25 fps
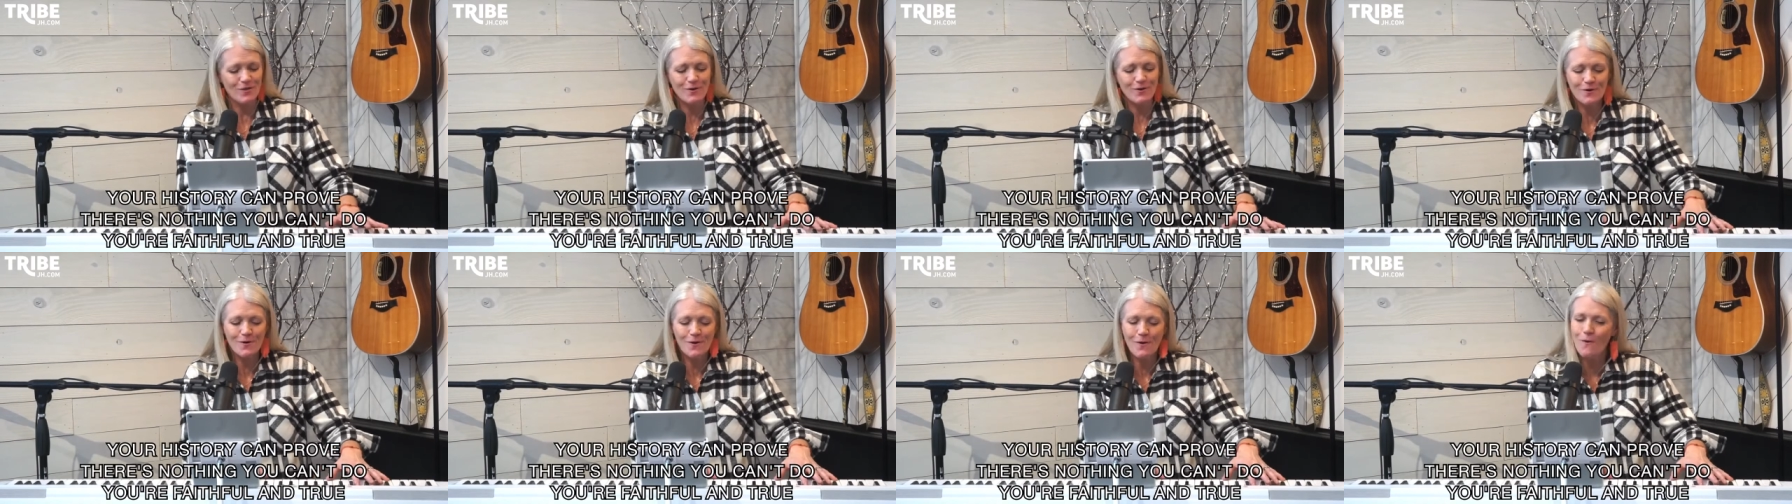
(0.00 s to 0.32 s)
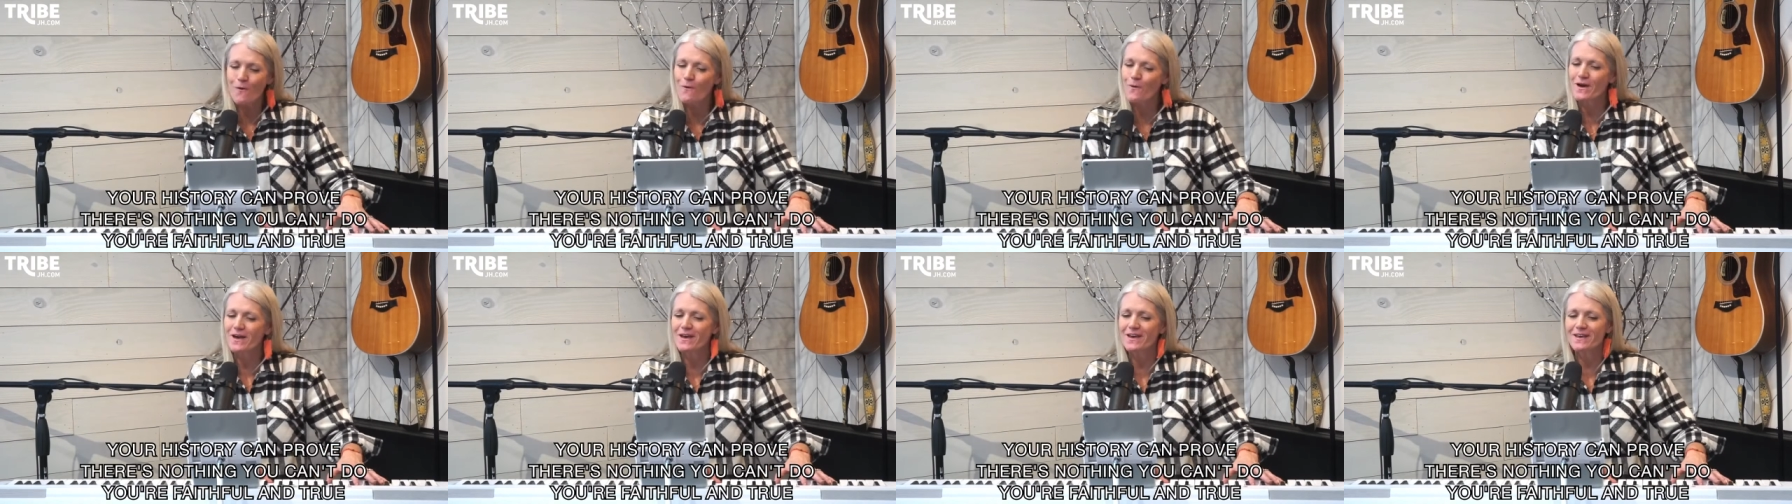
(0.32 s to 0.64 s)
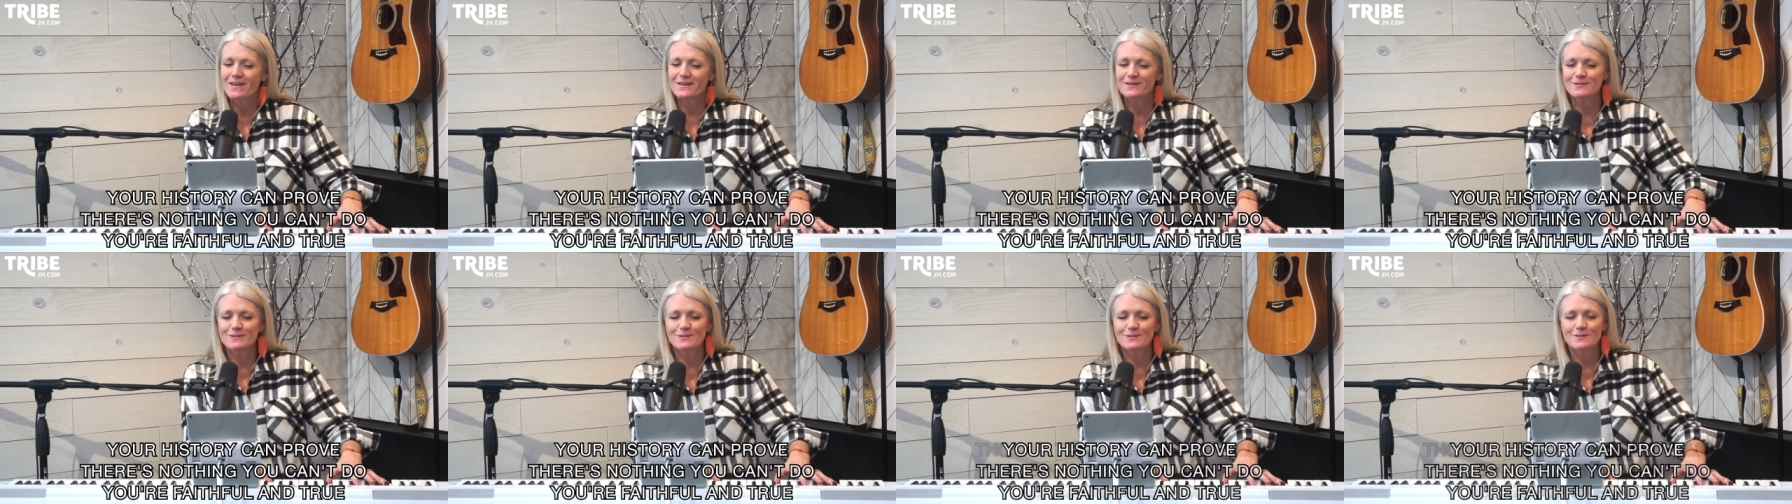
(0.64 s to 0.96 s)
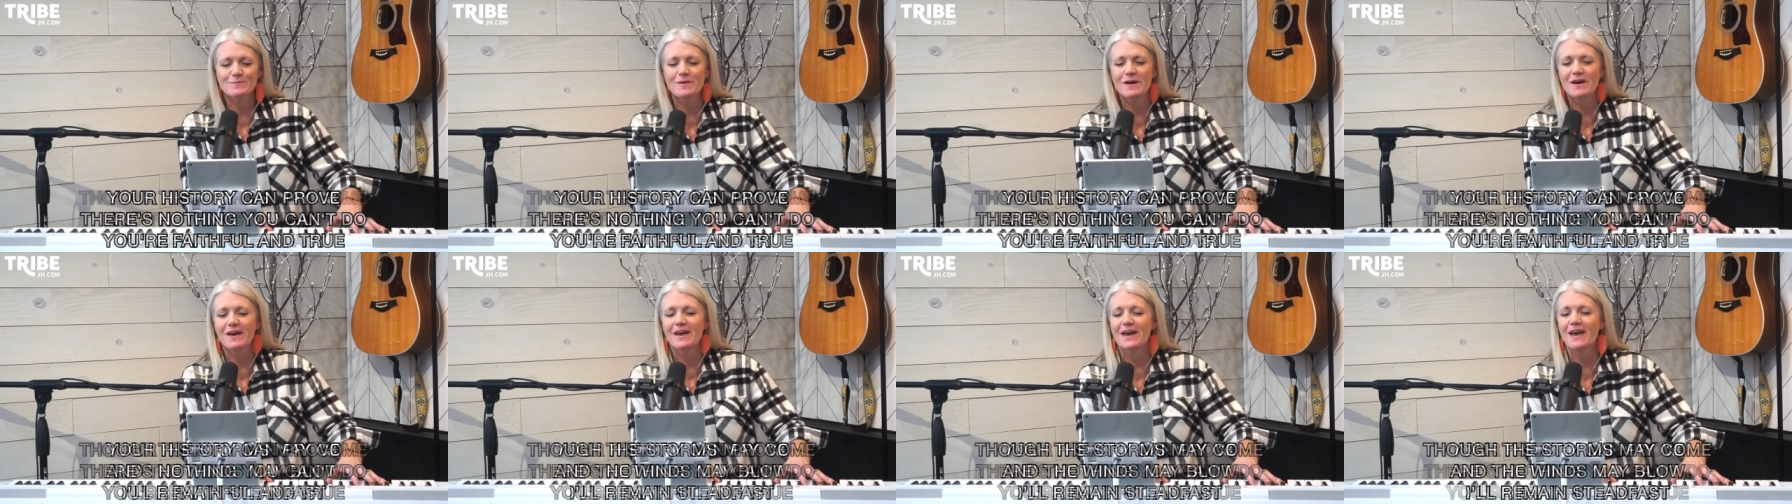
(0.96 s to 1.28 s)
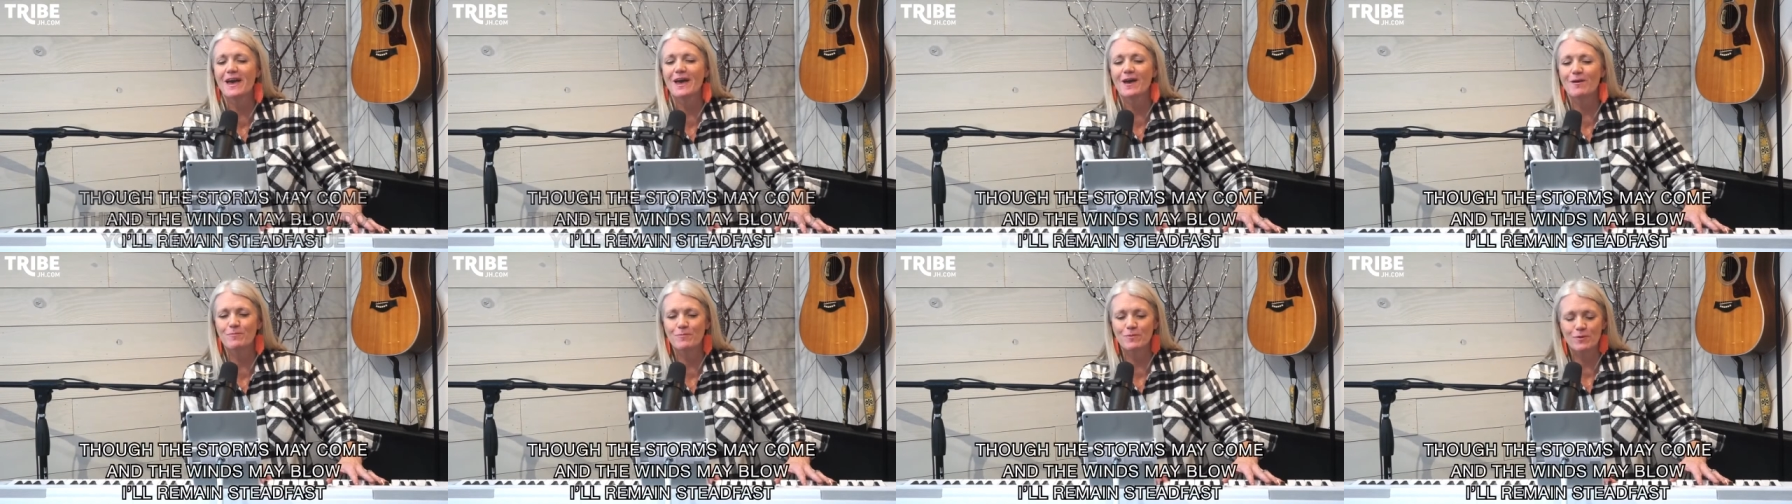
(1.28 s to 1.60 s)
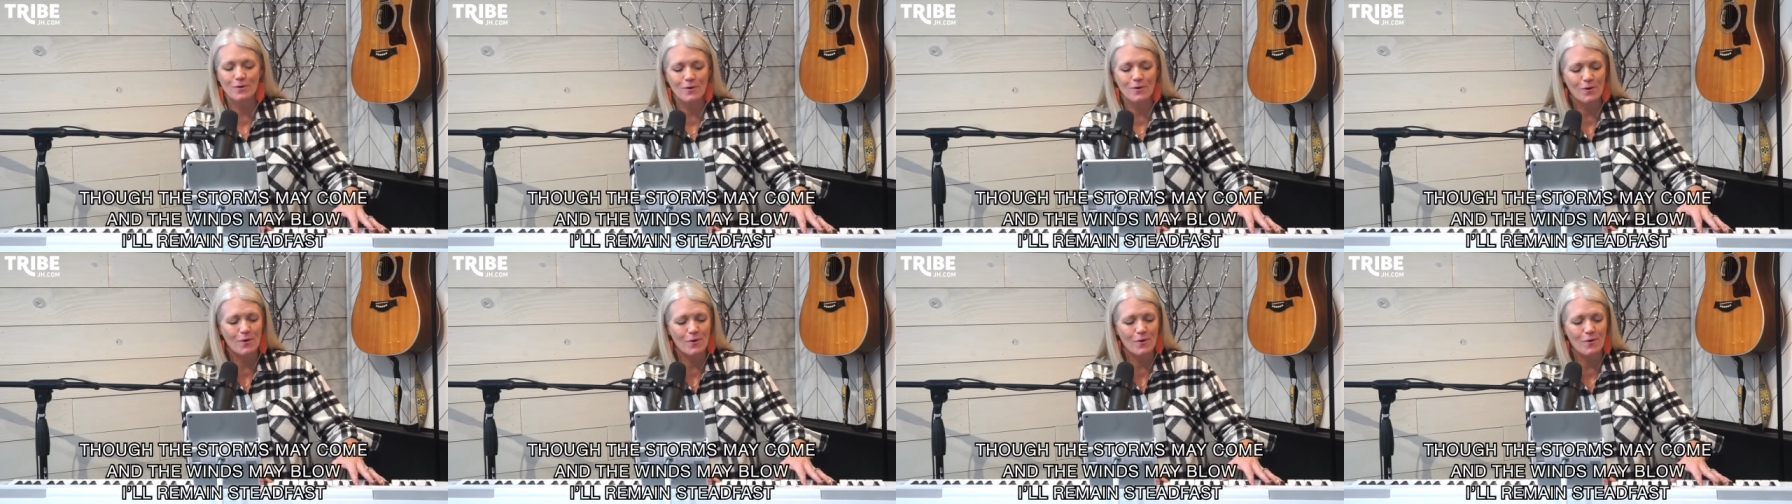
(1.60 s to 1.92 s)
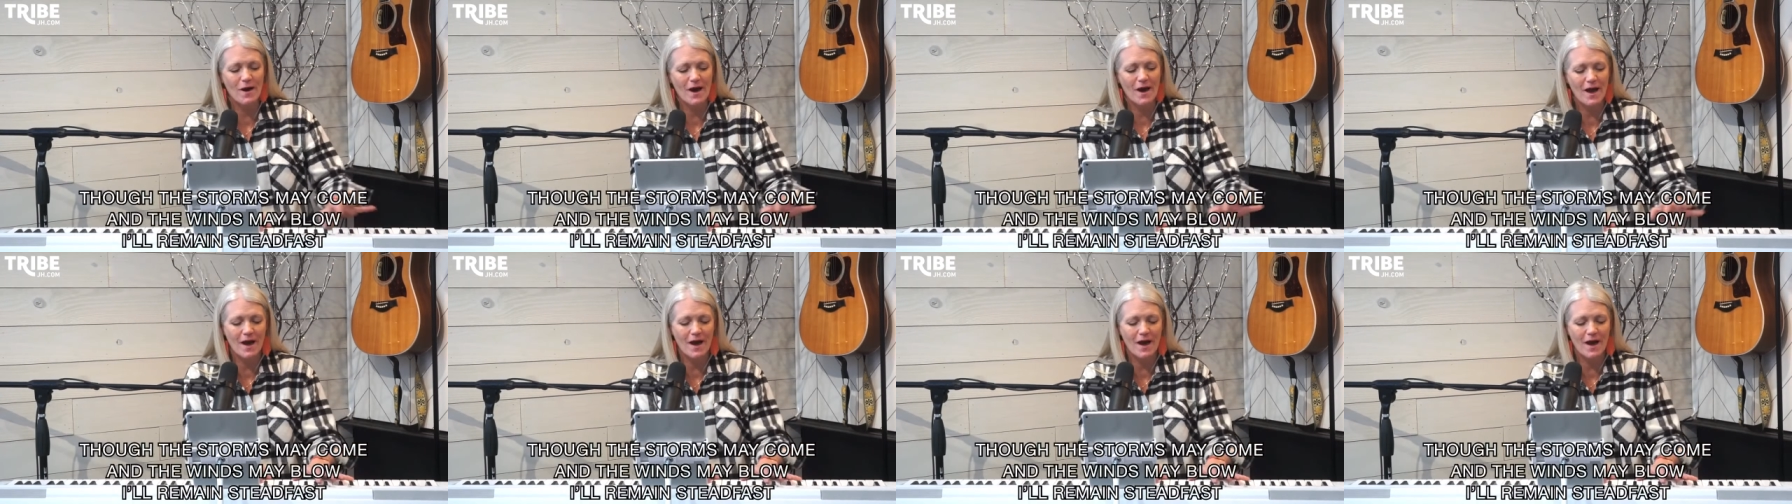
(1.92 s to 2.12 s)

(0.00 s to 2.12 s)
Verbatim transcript: the winds may blow.